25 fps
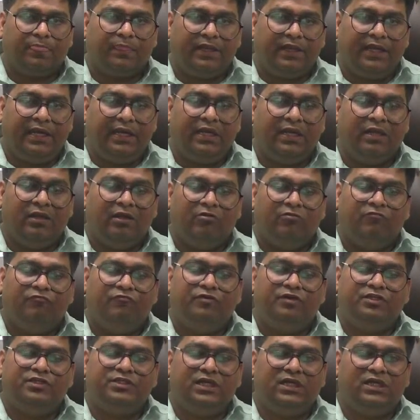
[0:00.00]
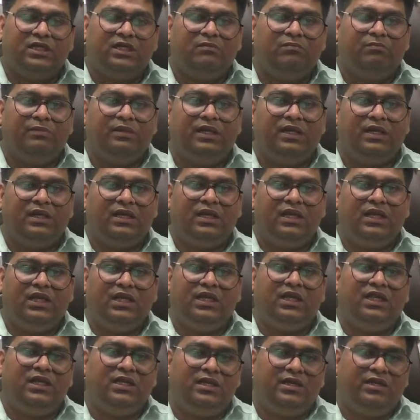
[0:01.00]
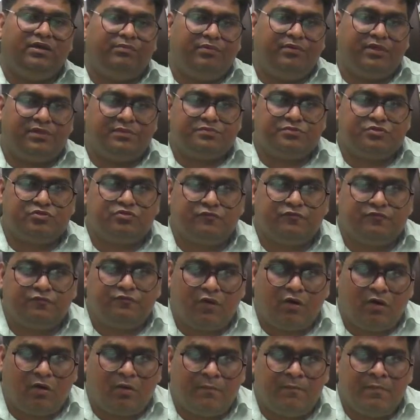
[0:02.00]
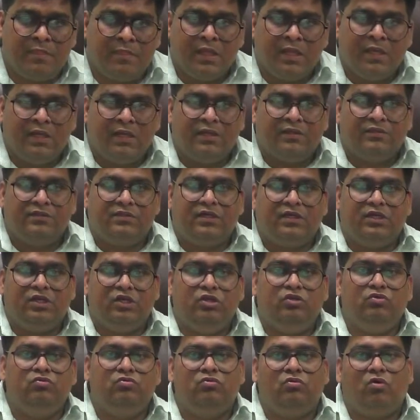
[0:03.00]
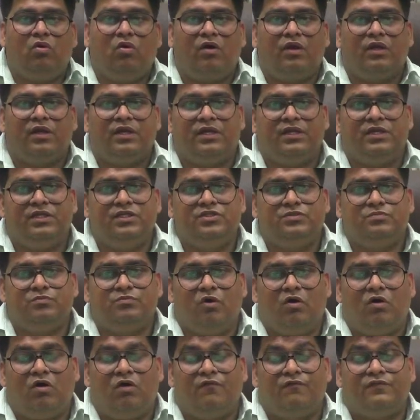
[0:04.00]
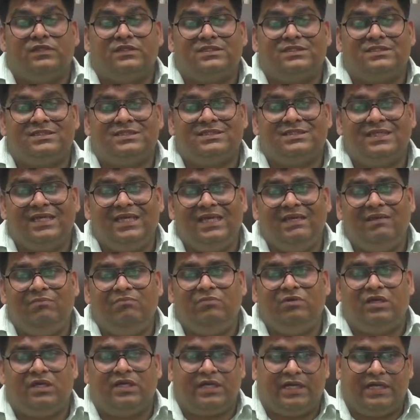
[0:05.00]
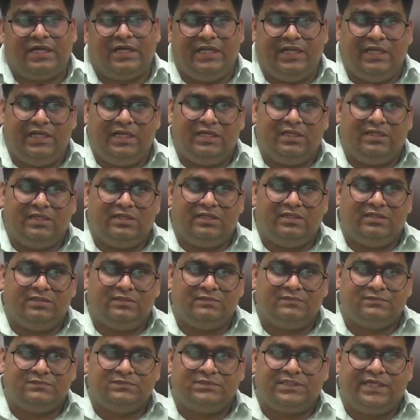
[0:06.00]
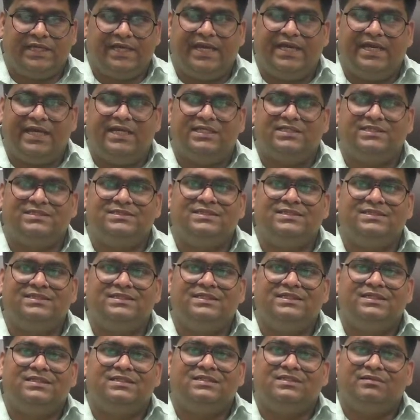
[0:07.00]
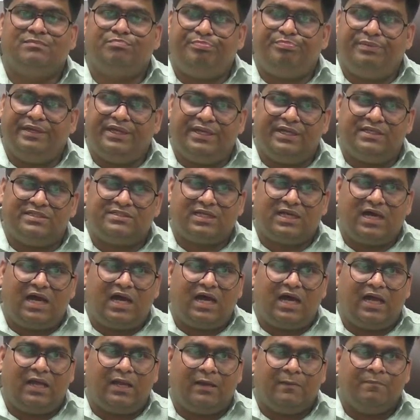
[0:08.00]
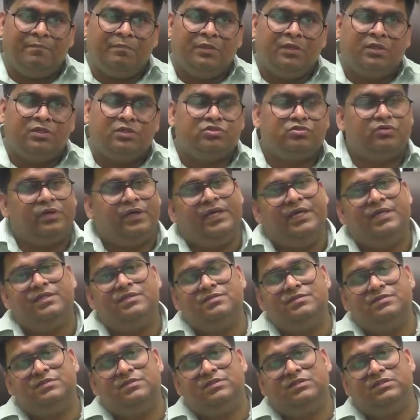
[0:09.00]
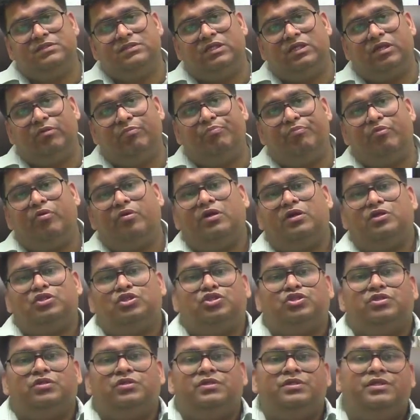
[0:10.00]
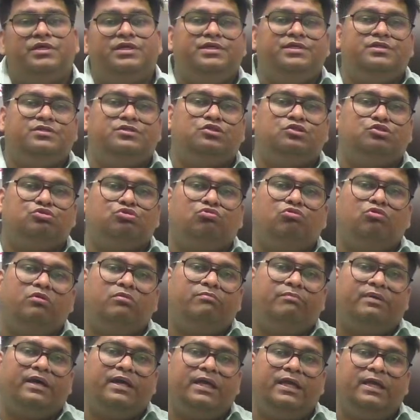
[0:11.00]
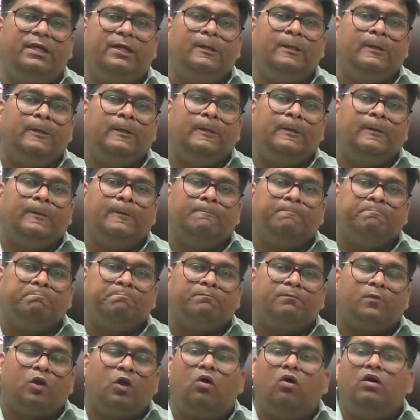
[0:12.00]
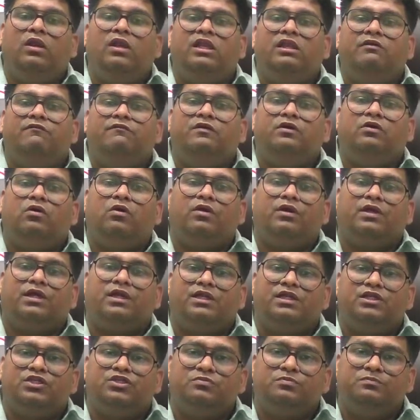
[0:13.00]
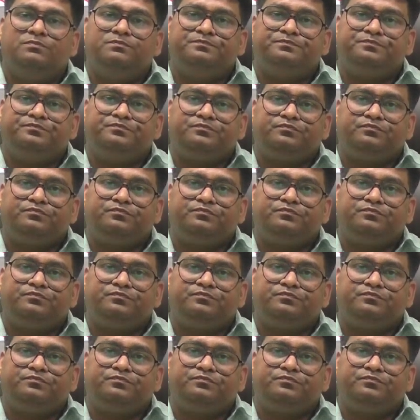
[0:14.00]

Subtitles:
right? Which ultimately develops to form the new organism of the same kind as the parents are. So hence the reproduction is shown by all living organisms,